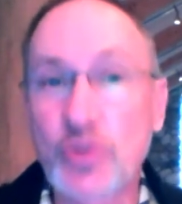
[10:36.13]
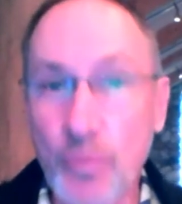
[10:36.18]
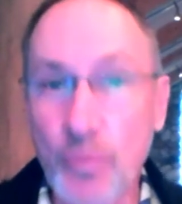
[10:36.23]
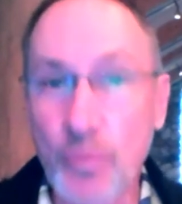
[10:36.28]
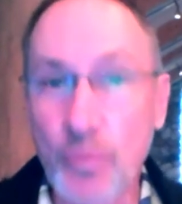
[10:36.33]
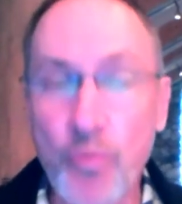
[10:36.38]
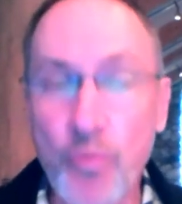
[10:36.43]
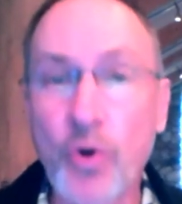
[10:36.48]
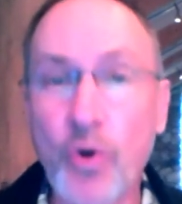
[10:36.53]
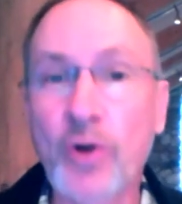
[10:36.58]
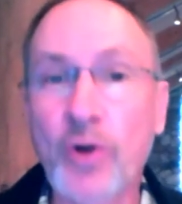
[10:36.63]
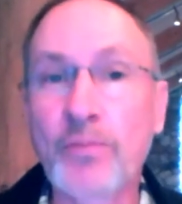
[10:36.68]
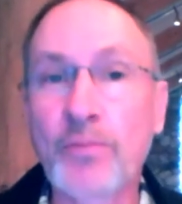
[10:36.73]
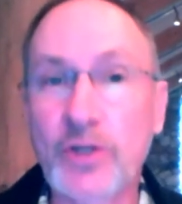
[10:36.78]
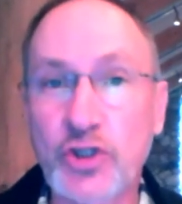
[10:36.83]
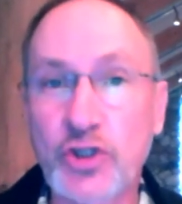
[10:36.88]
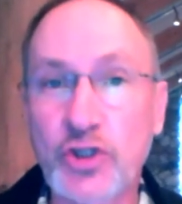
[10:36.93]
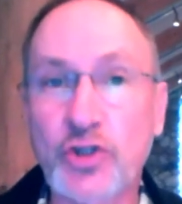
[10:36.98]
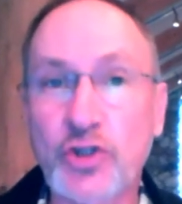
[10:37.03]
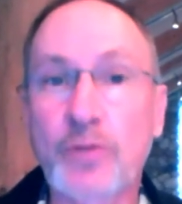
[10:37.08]
more
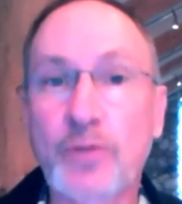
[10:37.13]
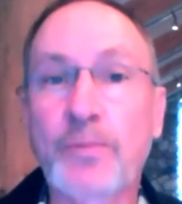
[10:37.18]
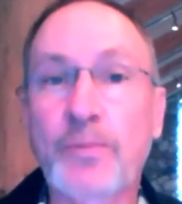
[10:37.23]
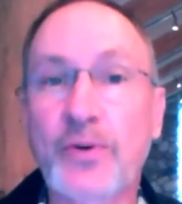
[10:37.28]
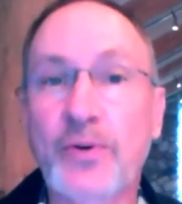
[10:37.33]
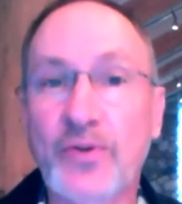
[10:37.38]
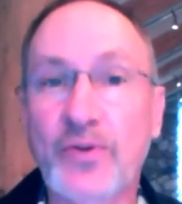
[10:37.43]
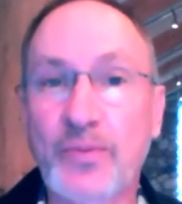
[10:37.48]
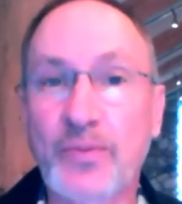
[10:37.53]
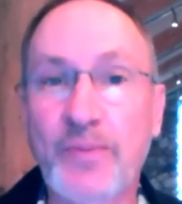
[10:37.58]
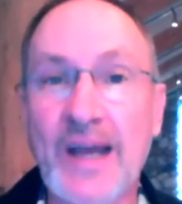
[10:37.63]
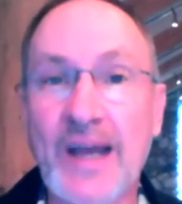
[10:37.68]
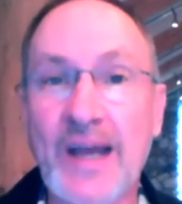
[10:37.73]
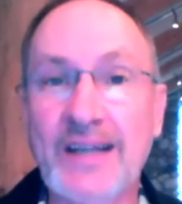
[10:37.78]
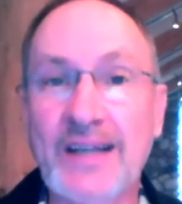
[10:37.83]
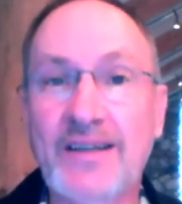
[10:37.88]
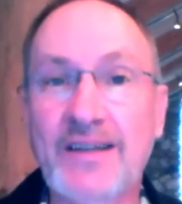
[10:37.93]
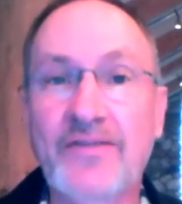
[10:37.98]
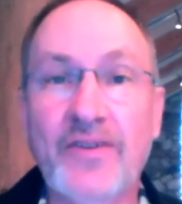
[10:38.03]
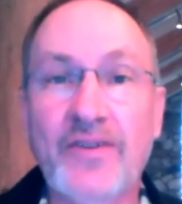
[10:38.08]
mature
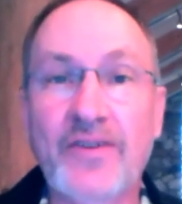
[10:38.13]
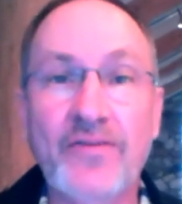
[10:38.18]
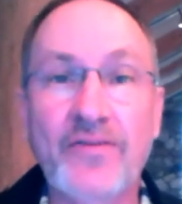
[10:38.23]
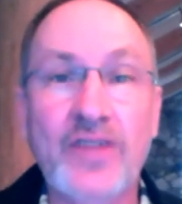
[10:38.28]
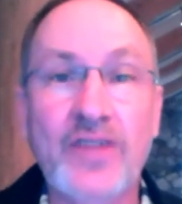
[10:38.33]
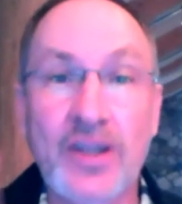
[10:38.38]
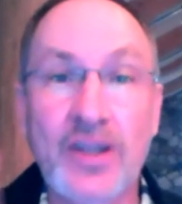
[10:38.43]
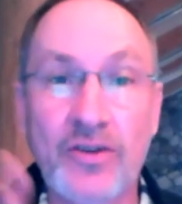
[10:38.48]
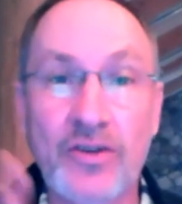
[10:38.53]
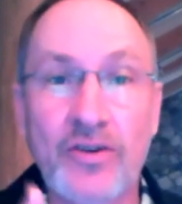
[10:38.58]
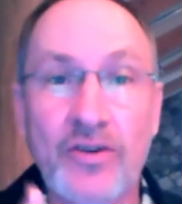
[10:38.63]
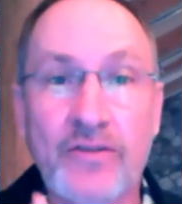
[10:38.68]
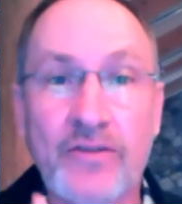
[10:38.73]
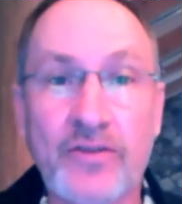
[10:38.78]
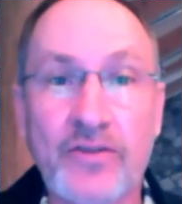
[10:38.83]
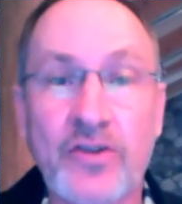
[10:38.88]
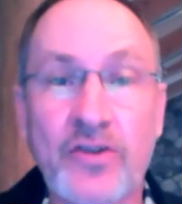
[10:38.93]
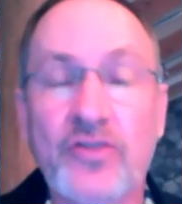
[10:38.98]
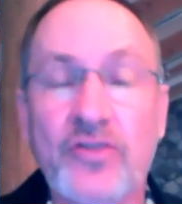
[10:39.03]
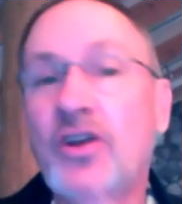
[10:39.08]
perspective of the
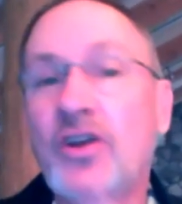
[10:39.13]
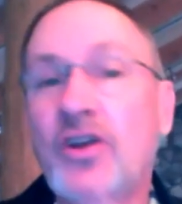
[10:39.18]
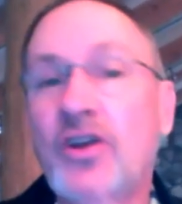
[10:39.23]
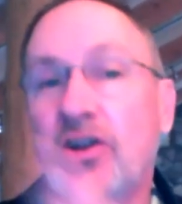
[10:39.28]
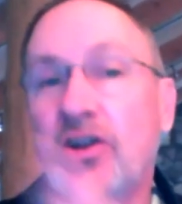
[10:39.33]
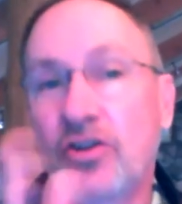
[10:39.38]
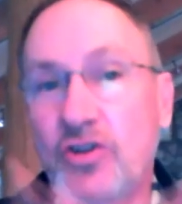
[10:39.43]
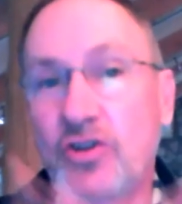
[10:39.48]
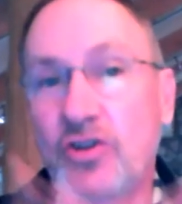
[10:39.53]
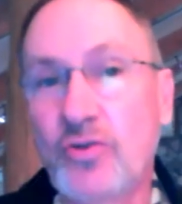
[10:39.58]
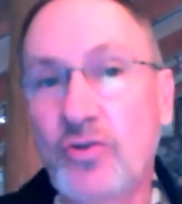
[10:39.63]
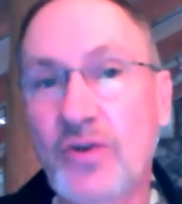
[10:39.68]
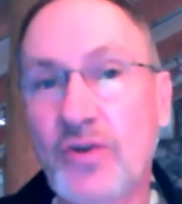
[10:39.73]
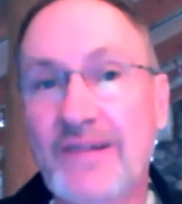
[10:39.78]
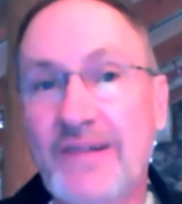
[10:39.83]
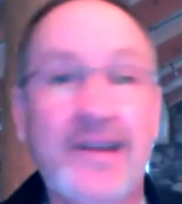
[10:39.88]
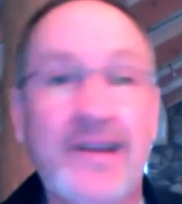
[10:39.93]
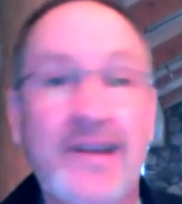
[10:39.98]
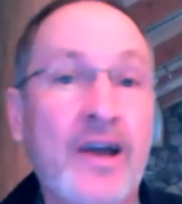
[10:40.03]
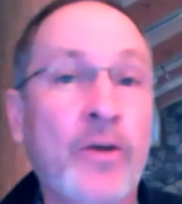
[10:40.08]
universe to
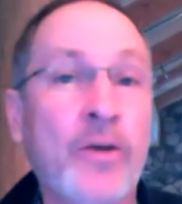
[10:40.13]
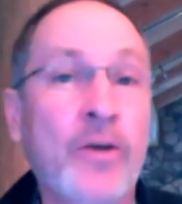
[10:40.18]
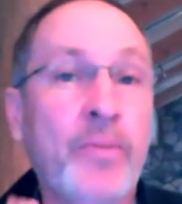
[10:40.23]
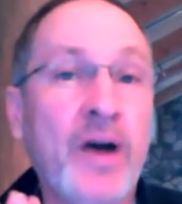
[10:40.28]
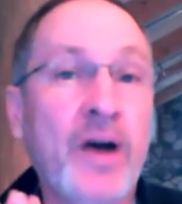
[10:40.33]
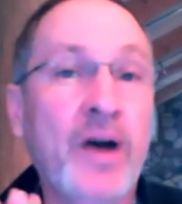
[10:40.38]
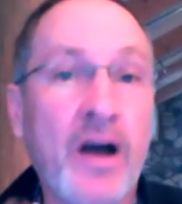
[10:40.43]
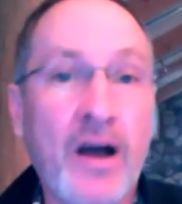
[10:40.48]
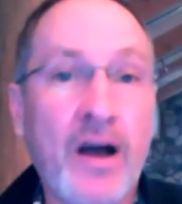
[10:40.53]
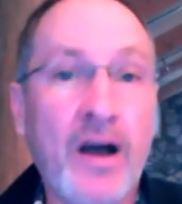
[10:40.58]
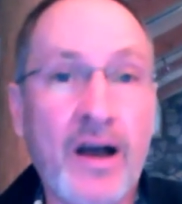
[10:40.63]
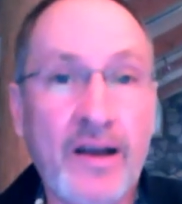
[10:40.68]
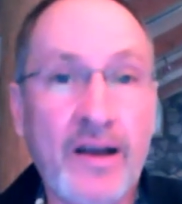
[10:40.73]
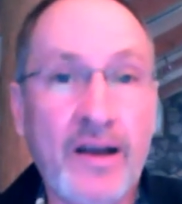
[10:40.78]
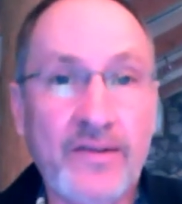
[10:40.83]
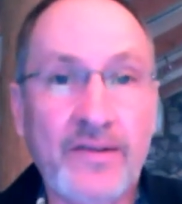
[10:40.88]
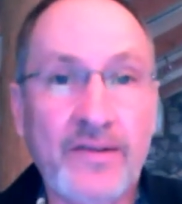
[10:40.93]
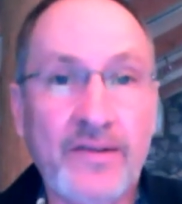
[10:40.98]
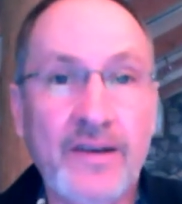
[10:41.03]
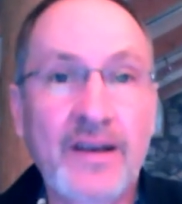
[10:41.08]
us to help
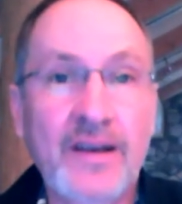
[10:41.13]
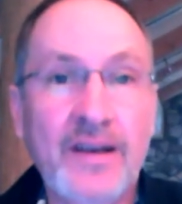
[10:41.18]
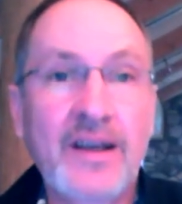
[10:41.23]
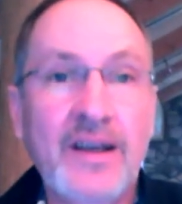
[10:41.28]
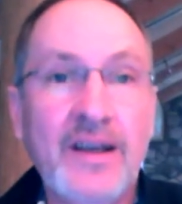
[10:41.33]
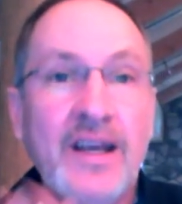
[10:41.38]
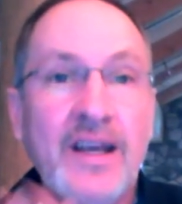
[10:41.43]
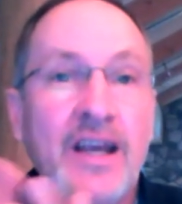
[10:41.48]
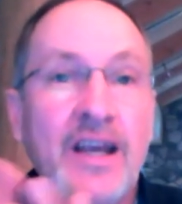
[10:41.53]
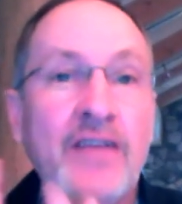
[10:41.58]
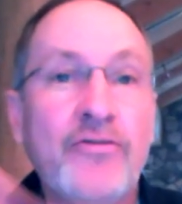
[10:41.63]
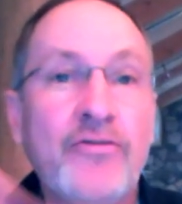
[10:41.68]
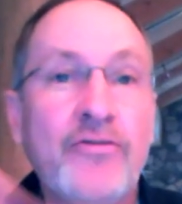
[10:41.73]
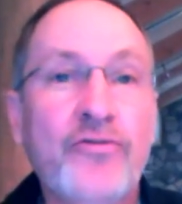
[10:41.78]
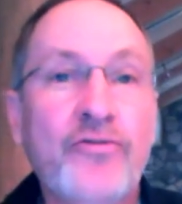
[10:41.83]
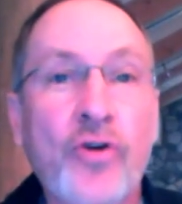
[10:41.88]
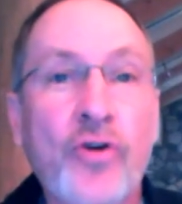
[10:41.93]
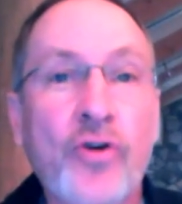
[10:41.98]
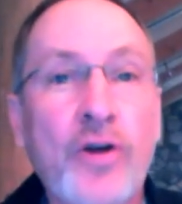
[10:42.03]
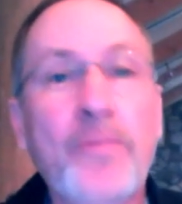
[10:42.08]
us,
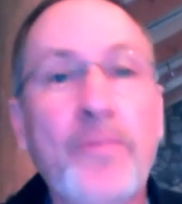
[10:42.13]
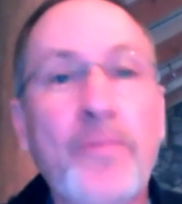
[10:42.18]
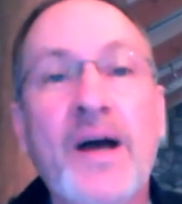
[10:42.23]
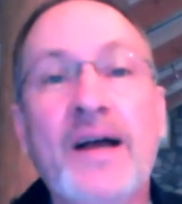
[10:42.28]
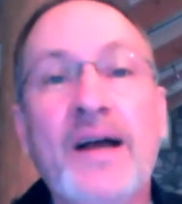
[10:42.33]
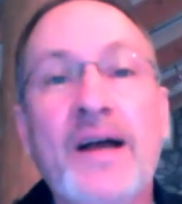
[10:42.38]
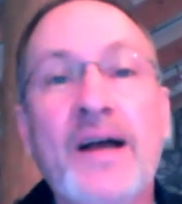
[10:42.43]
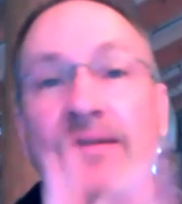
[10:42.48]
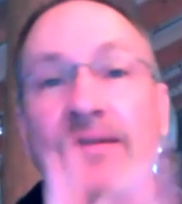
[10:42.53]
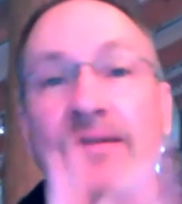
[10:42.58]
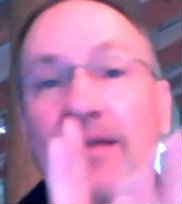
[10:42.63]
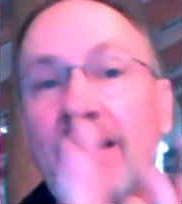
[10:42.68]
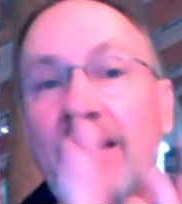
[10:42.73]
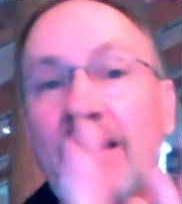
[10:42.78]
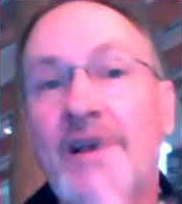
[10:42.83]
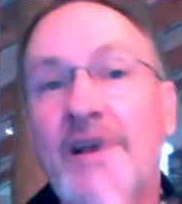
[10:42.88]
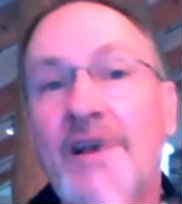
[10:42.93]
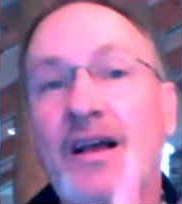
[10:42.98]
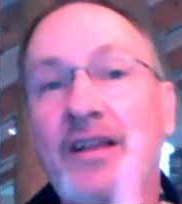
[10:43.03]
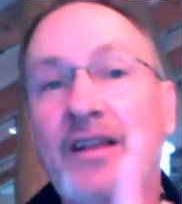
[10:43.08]
inform us
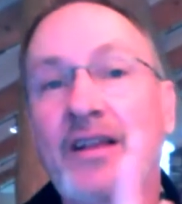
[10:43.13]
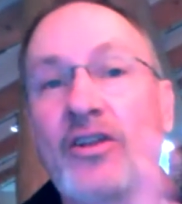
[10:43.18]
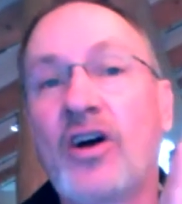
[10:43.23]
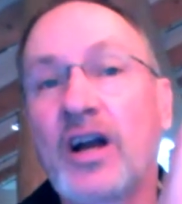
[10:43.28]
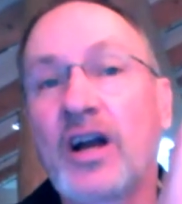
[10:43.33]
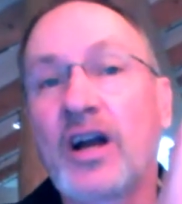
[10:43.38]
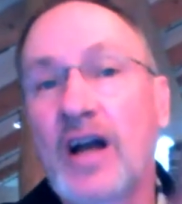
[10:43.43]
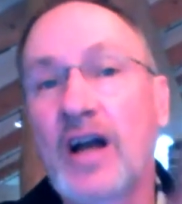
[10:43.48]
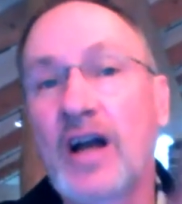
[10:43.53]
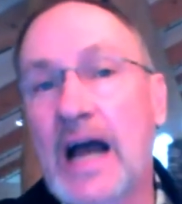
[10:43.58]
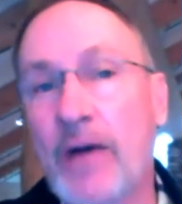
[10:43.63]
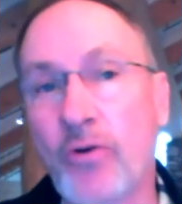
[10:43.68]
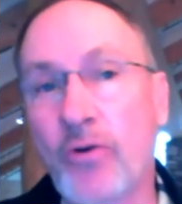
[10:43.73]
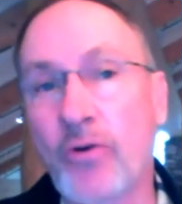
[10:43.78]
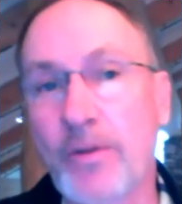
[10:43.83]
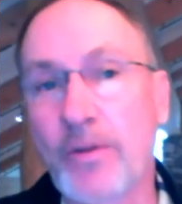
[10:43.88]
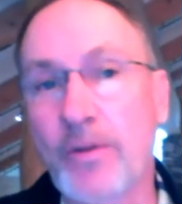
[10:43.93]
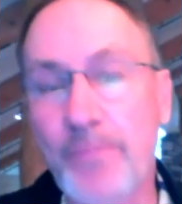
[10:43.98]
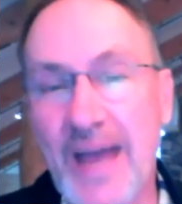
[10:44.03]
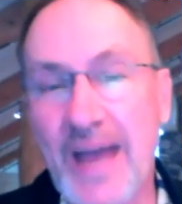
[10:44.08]
along
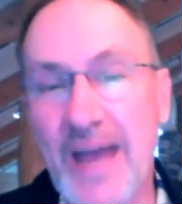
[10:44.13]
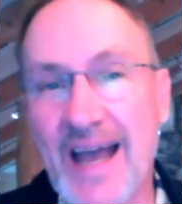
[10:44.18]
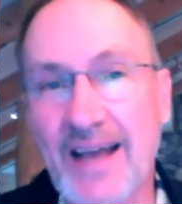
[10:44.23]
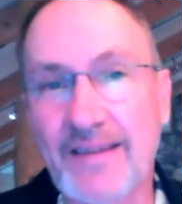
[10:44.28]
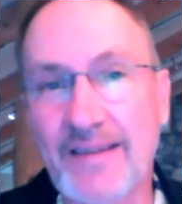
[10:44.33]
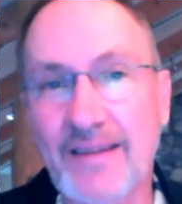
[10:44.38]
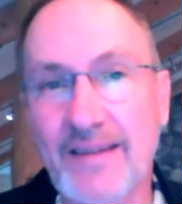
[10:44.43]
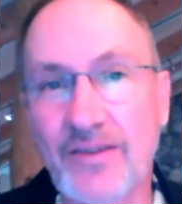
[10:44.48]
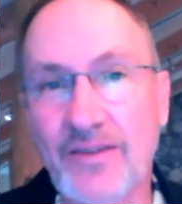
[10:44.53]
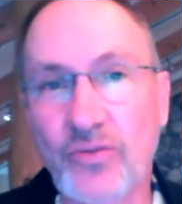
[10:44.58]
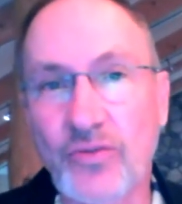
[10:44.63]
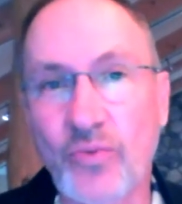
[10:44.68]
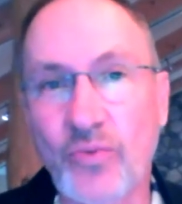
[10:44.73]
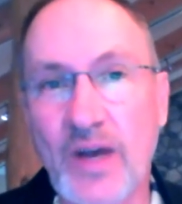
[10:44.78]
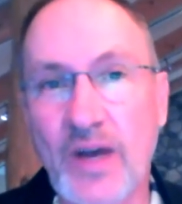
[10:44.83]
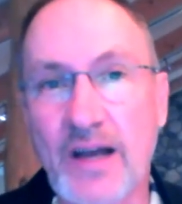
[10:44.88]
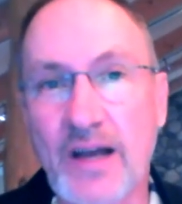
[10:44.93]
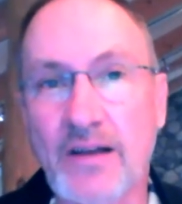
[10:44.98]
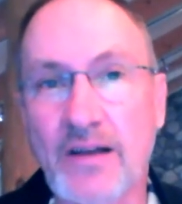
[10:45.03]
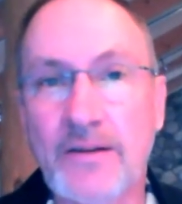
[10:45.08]
our path as
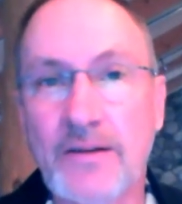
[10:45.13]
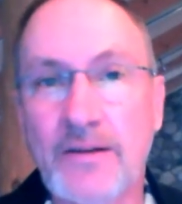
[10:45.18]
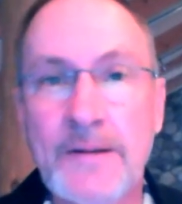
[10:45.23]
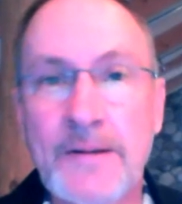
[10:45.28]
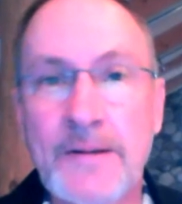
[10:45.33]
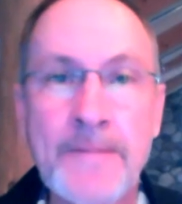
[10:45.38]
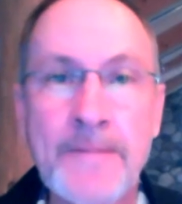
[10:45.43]
well.